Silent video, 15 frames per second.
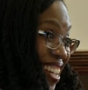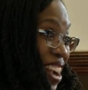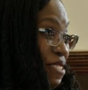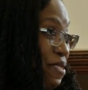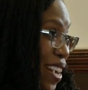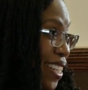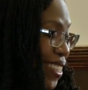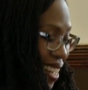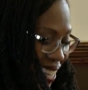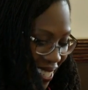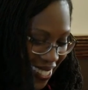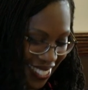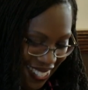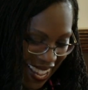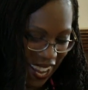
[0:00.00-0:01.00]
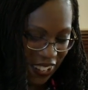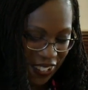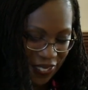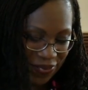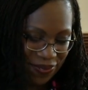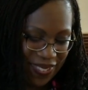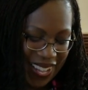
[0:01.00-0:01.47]
I read Layla's
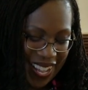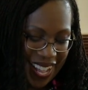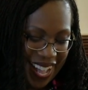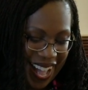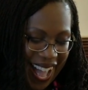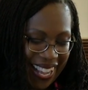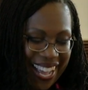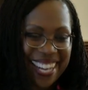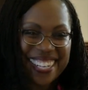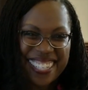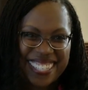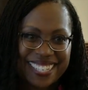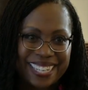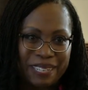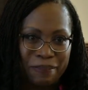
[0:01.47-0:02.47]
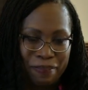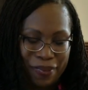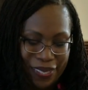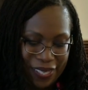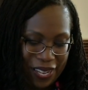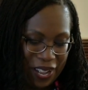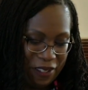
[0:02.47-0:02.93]
letter, I got a glimpse